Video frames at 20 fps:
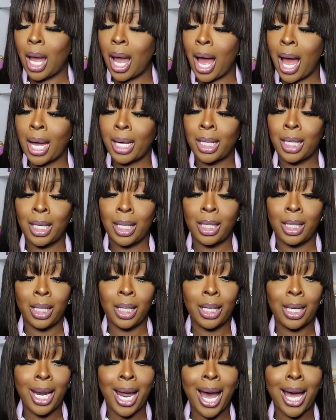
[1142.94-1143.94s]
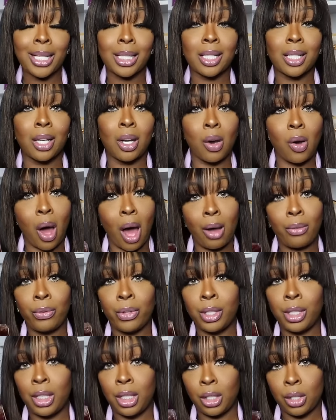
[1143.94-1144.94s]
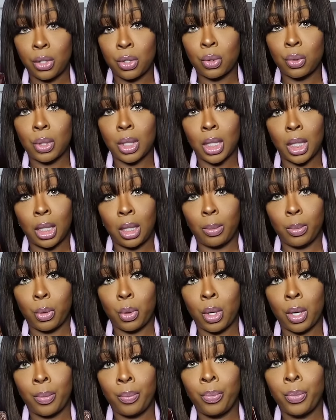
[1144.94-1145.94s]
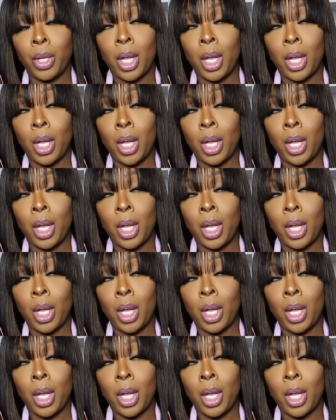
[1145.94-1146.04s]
I cannot go off of initials anymore.